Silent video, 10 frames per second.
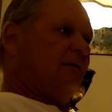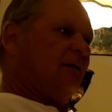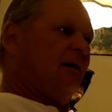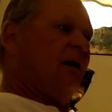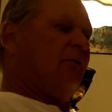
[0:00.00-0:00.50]

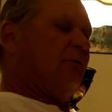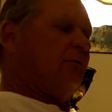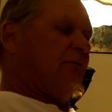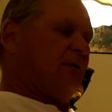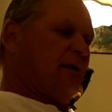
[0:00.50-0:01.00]
that I
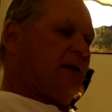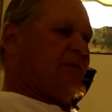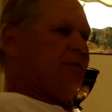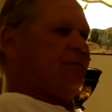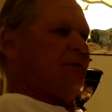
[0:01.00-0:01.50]
will
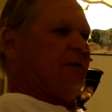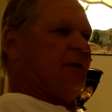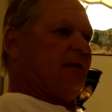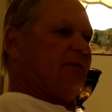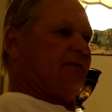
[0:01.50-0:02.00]
never forget.